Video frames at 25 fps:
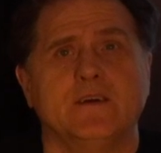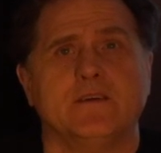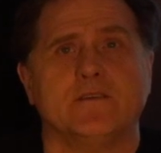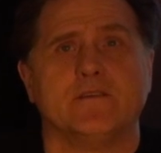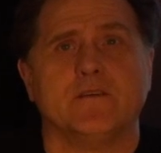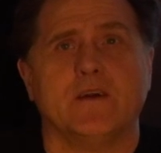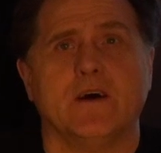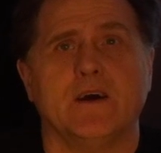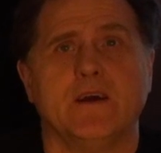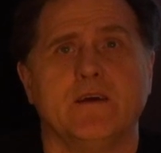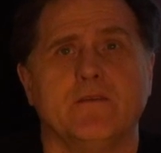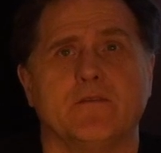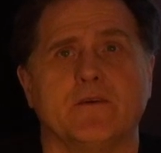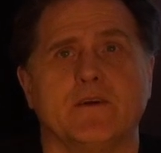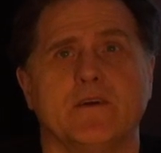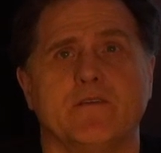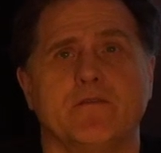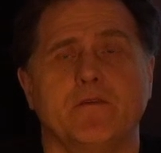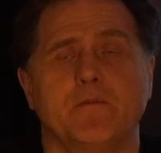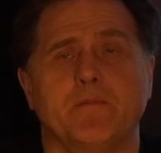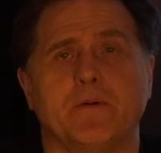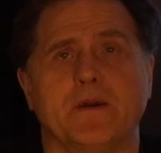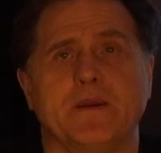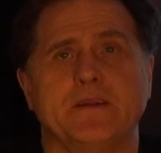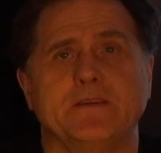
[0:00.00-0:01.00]
right, where
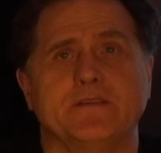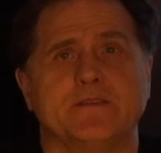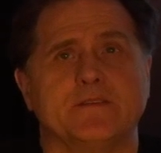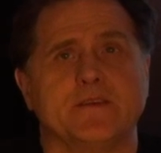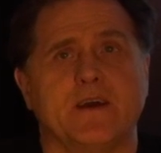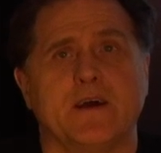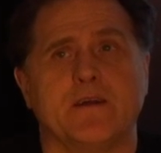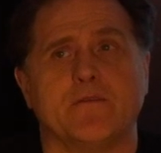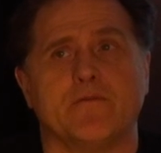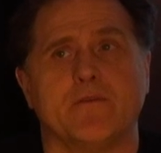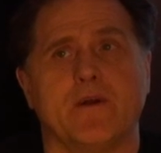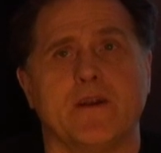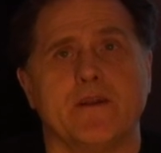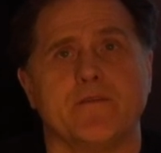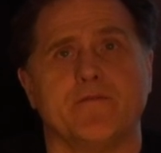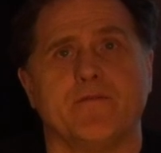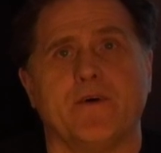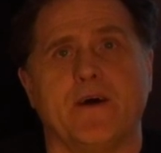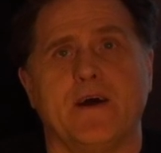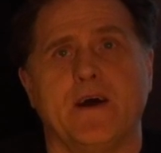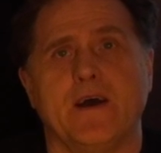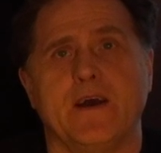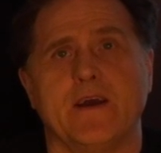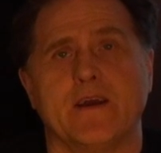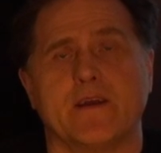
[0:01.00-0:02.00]
everybody's running for
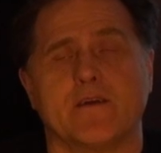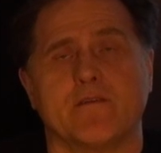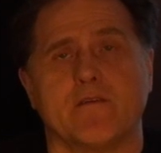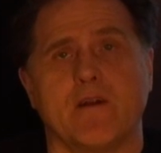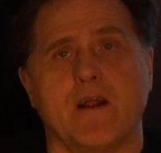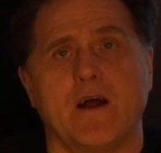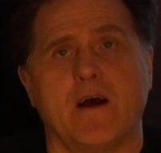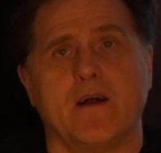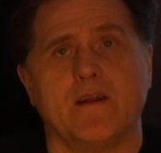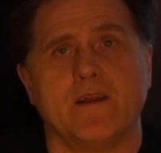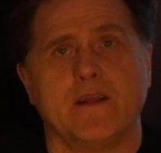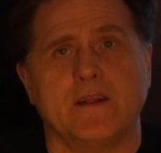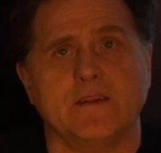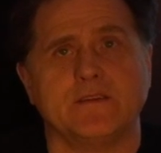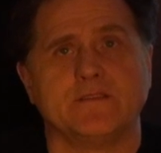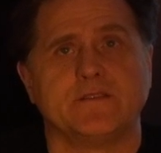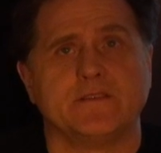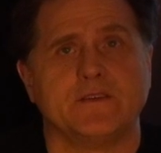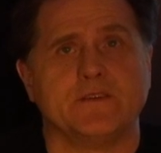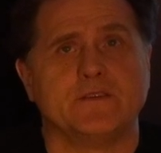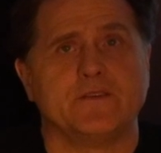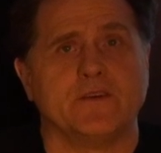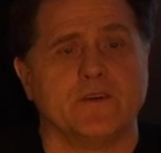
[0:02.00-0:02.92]
higher ground. Hence